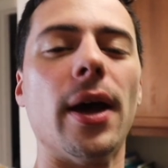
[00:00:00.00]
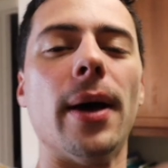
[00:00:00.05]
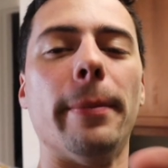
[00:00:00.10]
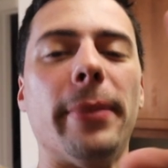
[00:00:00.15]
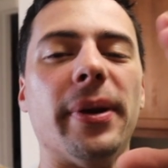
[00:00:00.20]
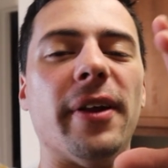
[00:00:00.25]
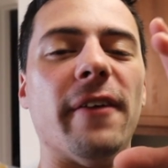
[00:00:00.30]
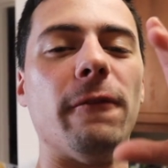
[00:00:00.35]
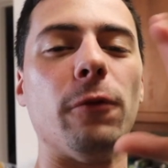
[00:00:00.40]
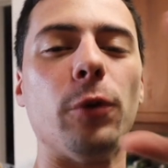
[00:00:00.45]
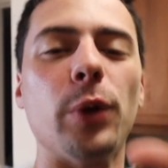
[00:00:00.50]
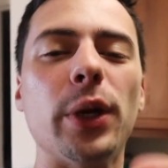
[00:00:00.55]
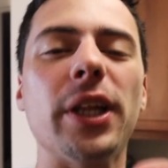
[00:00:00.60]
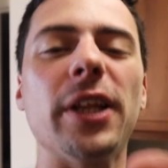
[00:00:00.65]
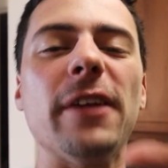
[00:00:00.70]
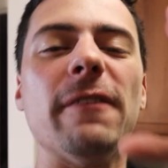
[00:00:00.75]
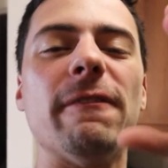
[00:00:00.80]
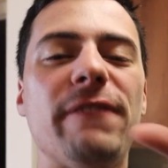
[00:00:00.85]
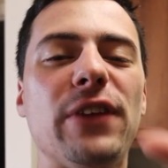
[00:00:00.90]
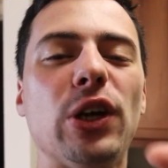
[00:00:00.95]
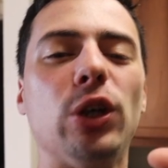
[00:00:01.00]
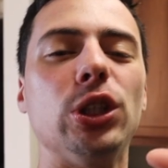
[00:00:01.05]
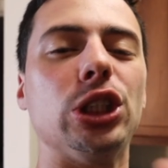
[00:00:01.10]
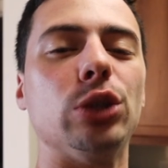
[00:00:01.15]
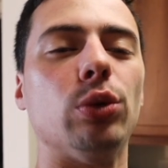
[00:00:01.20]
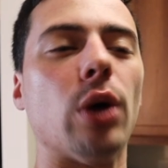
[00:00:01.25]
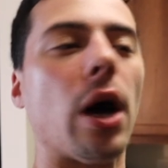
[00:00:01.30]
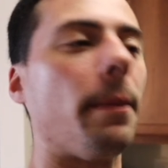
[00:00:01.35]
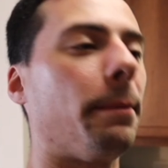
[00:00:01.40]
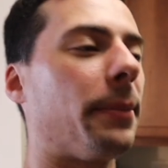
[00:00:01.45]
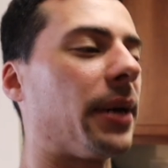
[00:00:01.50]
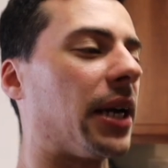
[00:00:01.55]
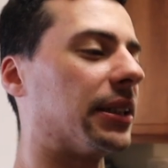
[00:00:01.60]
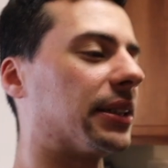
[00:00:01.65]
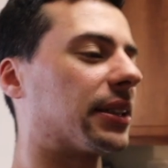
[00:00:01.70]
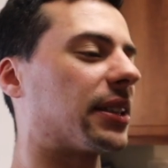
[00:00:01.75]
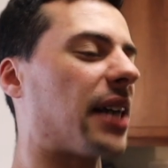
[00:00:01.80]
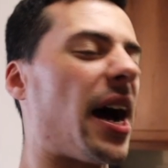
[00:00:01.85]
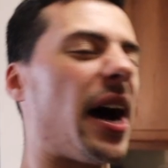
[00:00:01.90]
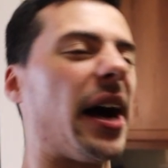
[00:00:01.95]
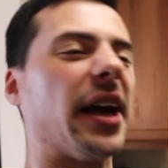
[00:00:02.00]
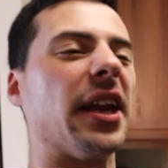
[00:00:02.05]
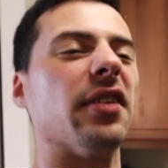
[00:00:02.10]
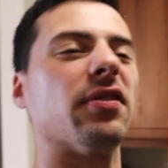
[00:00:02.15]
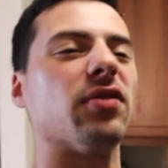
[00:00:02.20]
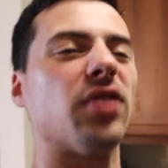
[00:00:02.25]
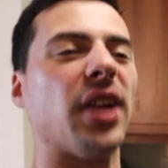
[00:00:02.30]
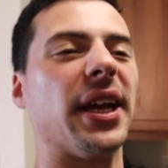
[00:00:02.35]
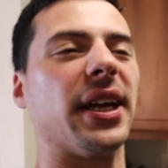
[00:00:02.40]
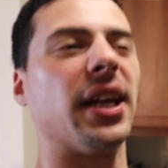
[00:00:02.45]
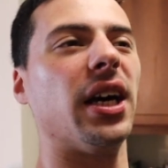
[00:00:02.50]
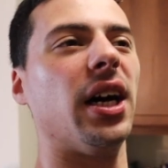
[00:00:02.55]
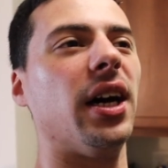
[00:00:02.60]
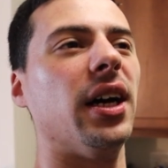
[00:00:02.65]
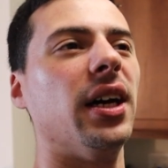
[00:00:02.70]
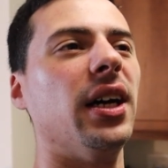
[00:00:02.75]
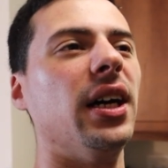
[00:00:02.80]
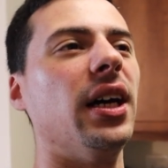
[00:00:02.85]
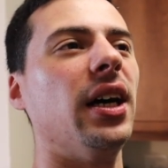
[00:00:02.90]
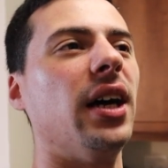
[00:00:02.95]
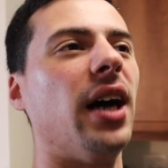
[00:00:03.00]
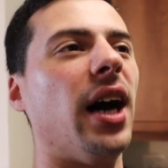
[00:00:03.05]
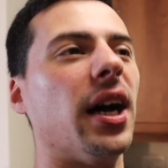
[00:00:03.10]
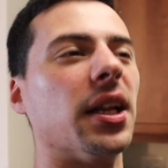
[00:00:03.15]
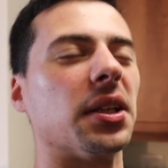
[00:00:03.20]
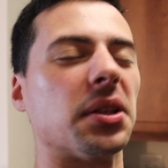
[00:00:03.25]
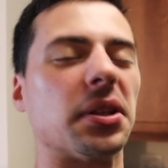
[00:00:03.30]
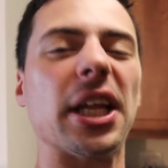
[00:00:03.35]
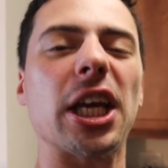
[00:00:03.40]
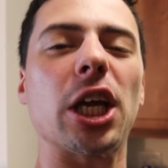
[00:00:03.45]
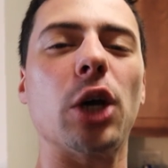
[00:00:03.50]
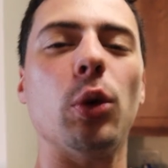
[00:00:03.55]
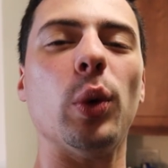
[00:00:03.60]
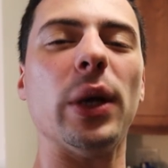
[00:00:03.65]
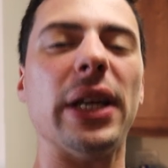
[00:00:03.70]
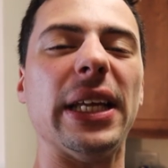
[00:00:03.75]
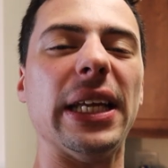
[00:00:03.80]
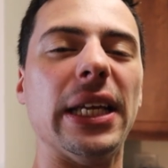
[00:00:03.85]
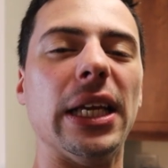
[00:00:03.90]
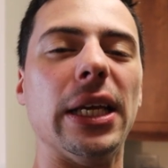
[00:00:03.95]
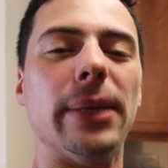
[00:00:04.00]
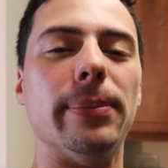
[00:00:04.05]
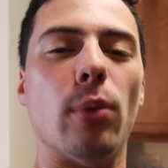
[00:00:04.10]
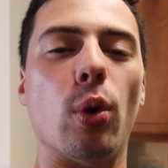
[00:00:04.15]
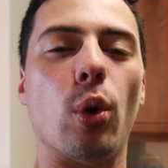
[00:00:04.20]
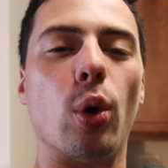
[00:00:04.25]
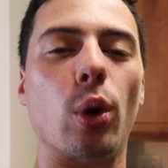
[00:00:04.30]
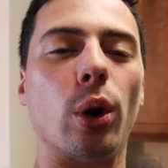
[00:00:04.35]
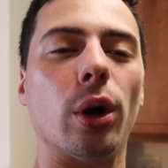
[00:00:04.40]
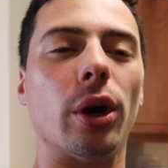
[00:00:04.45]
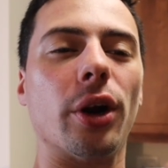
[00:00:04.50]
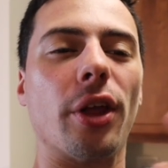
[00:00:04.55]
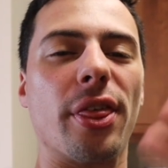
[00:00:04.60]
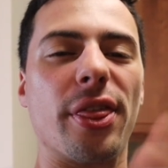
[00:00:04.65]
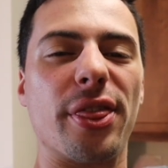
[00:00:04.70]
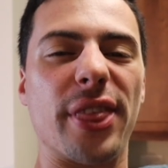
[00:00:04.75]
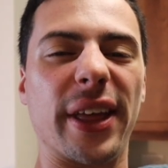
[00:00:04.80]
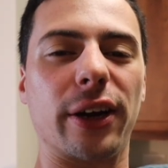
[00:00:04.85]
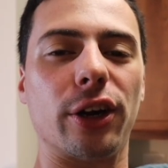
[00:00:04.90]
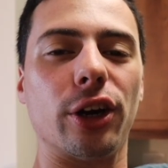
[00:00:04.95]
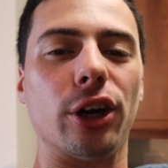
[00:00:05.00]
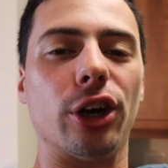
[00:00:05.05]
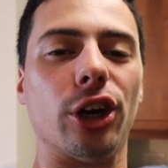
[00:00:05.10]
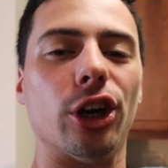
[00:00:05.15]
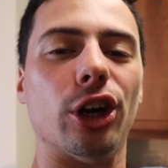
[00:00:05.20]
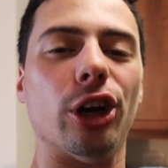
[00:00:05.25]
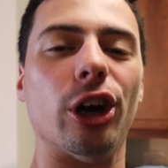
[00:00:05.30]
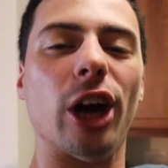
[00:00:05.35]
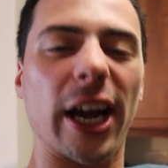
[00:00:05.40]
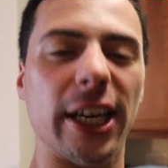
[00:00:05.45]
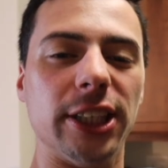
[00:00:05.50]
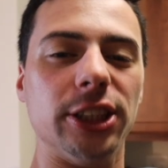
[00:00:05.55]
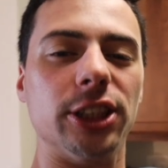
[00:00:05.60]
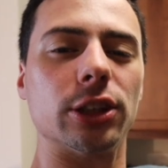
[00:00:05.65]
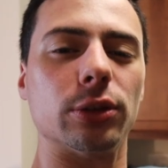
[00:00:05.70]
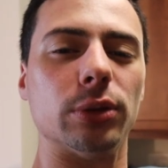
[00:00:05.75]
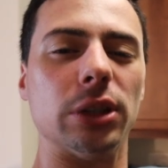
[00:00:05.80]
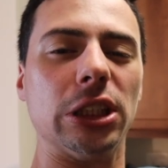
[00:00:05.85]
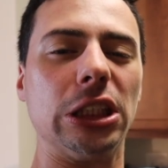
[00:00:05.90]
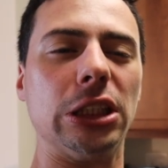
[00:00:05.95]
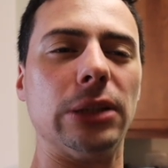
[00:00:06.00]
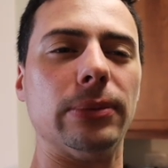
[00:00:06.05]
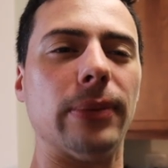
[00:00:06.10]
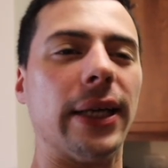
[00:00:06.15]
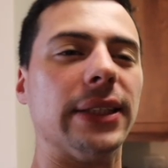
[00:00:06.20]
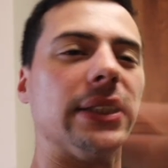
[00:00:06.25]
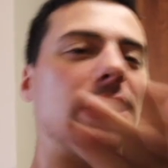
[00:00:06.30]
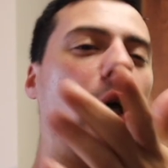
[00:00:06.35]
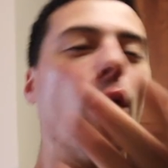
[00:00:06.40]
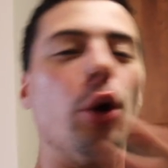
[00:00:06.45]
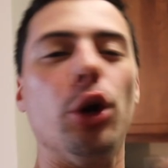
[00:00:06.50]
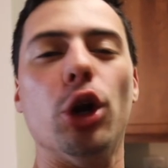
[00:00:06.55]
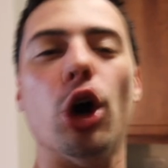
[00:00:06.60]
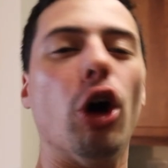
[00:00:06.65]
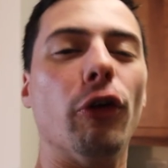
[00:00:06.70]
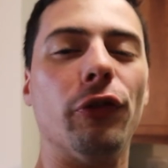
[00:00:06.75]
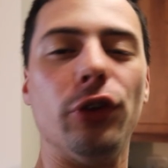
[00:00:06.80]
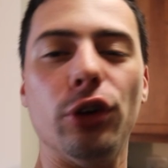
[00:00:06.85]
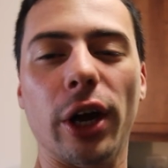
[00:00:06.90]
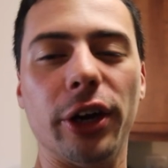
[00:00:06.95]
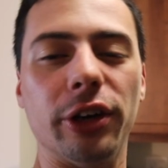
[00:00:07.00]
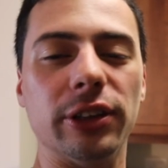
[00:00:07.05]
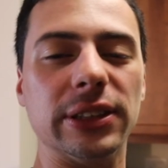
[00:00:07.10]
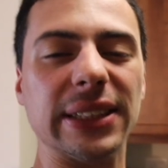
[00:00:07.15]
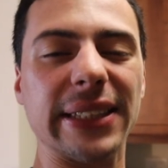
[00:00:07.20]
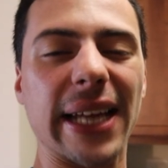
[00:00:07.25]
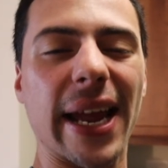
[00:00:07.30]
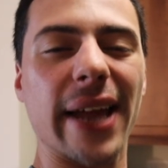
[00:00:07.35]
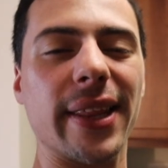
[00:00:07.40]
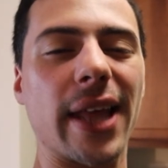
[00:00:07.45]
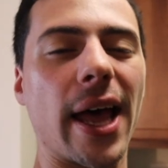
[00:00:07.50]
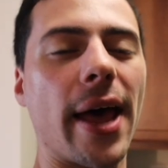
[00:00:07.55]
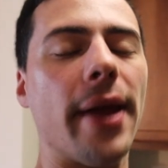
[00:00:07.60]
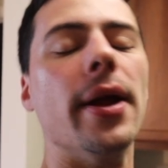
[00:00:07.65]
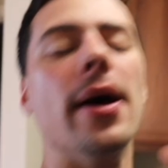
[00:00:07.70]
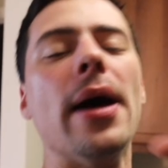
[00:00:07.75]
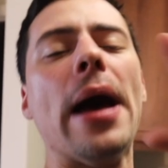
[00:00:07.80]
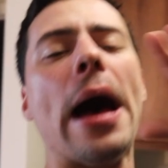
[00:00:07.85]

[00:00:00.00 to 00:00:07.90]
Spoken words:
but it really fills you up, because it's kind of like a liquidy, more thicker ice cream. I don't know if you understand that.